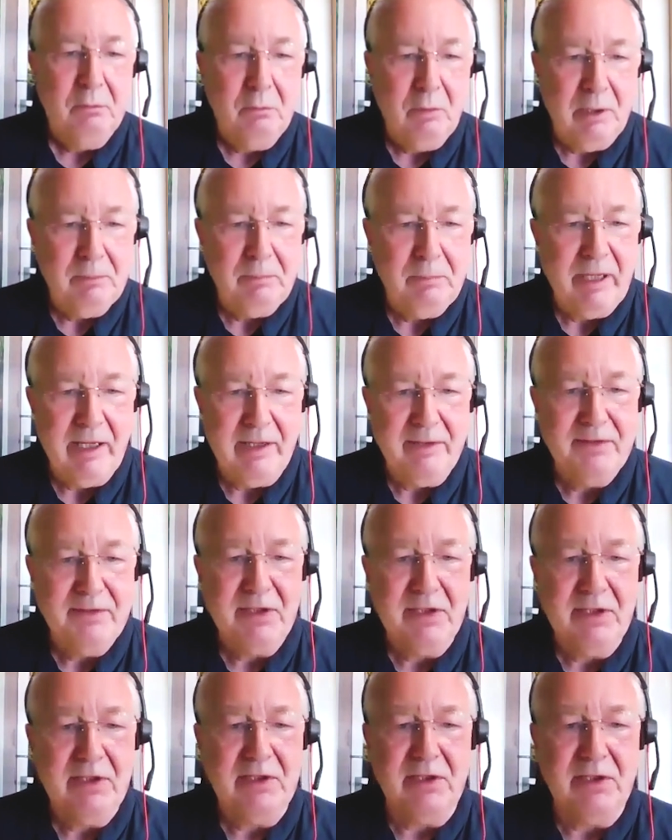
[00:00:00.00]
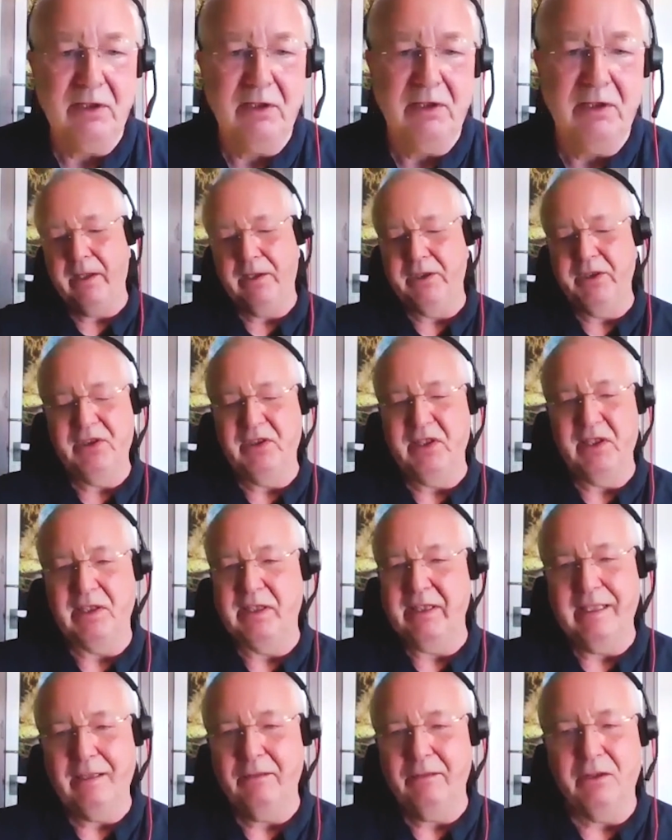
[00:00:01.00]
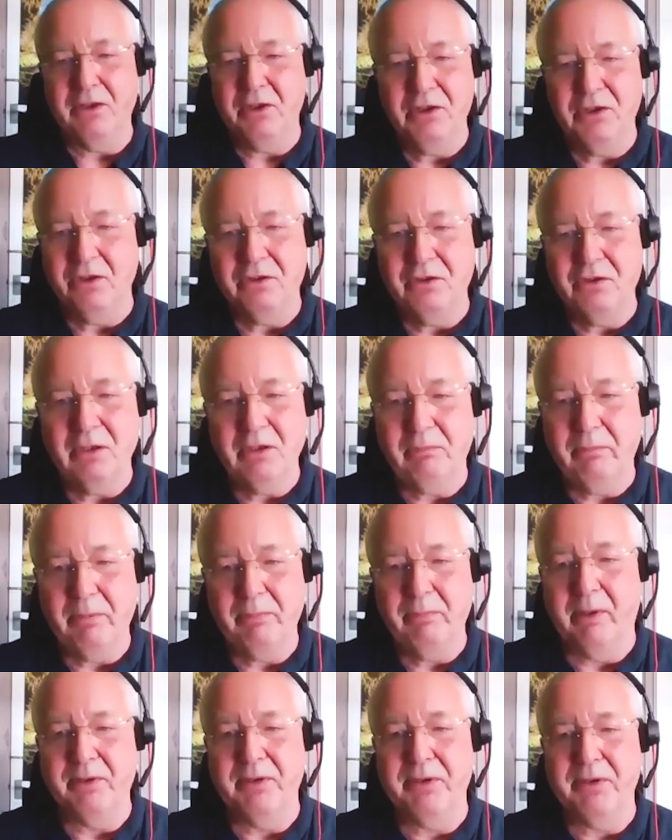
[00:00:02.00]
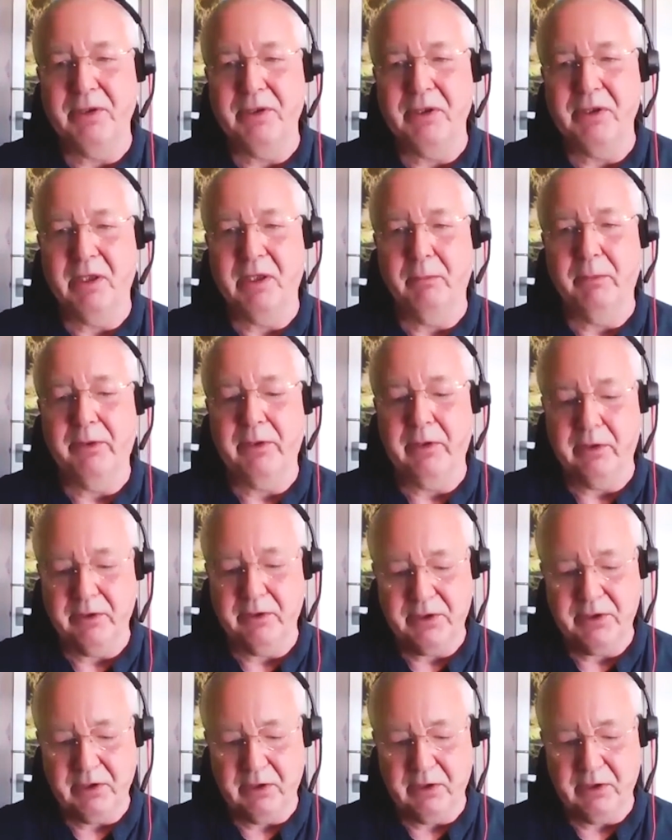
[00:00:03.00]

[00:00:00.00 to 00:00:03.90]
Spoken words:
well-behaved citizen and to sit down and shut up most of the time of things.